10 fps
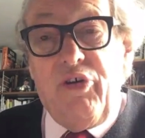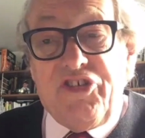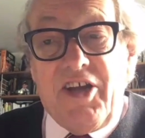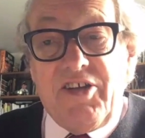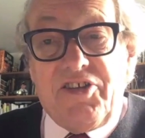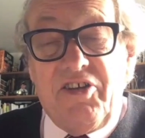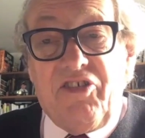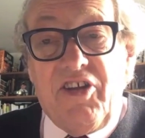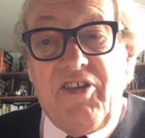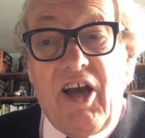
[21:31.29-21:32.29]
centres
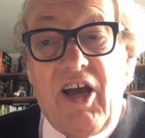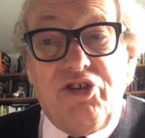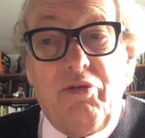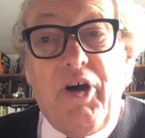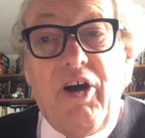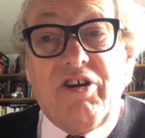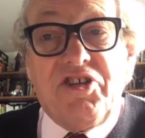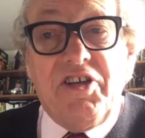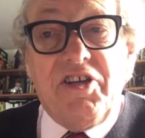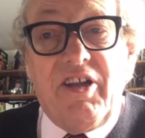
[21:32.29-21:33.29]
in the national
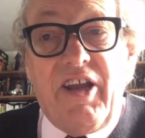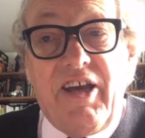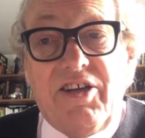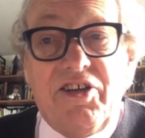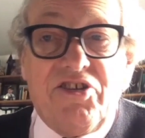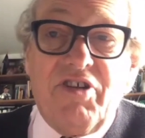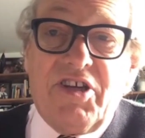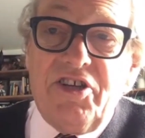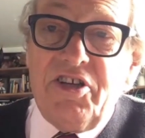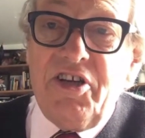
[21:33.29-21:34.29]
parks, in the Lake
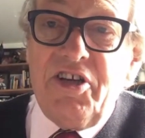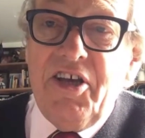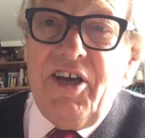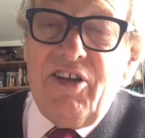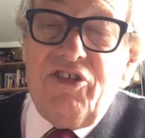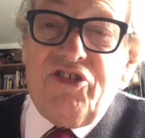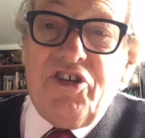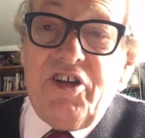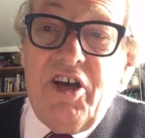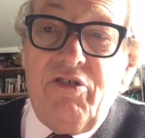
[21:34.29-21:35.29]
District, in
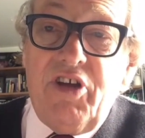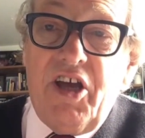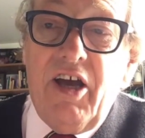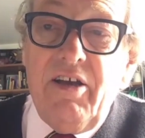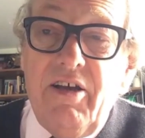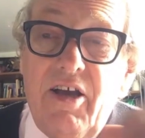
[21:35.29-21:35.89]
Snowdonia,